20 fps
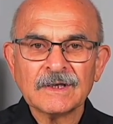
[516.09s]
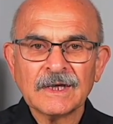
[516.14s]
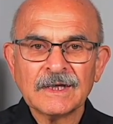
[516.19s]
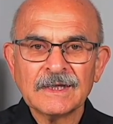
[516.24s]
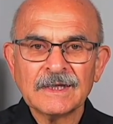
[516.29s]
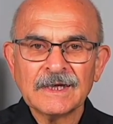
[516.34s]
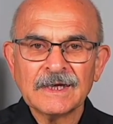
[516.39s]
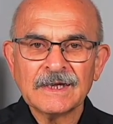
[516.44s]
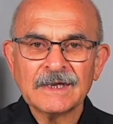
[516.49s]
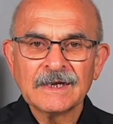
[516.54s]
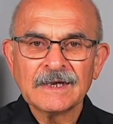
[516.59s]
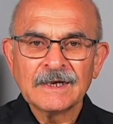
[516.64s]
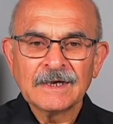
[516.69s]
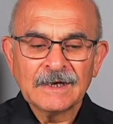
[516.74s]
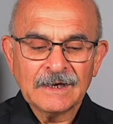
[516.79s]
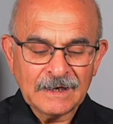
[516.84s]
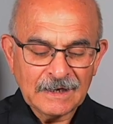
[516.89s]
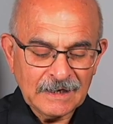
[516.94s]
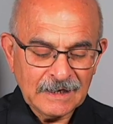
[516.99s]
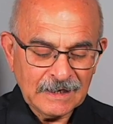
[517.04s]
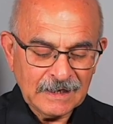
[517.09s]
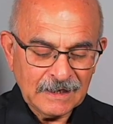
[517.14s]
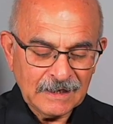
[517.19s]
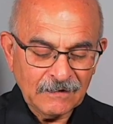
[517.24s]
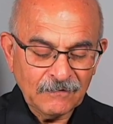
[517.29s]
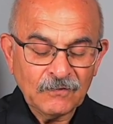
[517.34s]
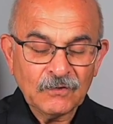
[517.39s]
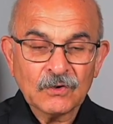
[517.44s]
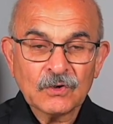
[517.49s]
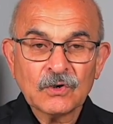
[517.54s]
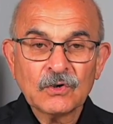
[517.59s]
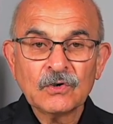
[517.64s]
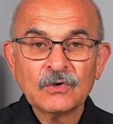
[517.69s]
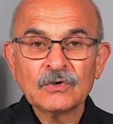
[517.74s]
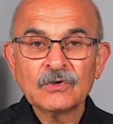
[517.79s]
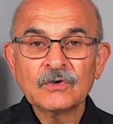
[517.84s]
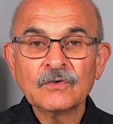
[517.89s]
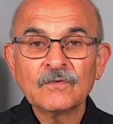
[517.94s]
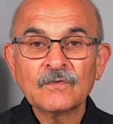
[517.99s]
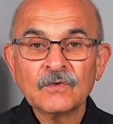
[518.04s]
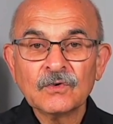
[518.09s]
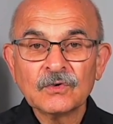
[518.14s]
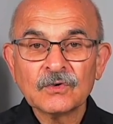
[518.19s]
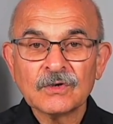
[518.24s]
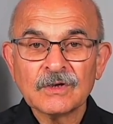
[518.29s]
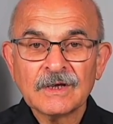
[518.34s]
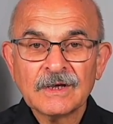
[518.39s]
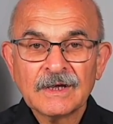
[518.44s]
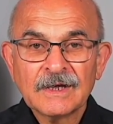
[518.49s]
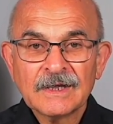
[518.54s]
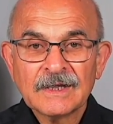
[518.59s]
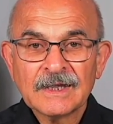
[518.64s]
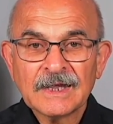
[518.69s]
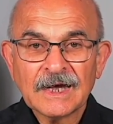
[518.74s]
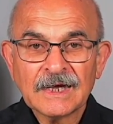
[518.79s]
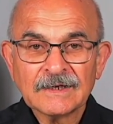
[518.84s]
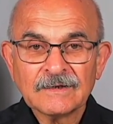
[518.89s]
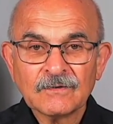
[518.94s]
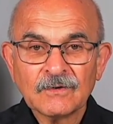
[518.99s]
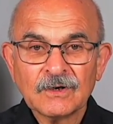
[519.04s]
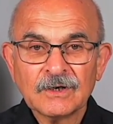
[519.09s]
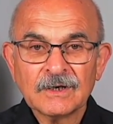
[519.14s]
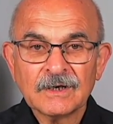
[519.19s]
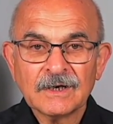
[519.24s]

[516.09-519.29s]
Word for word: And then if you could, you would. That's why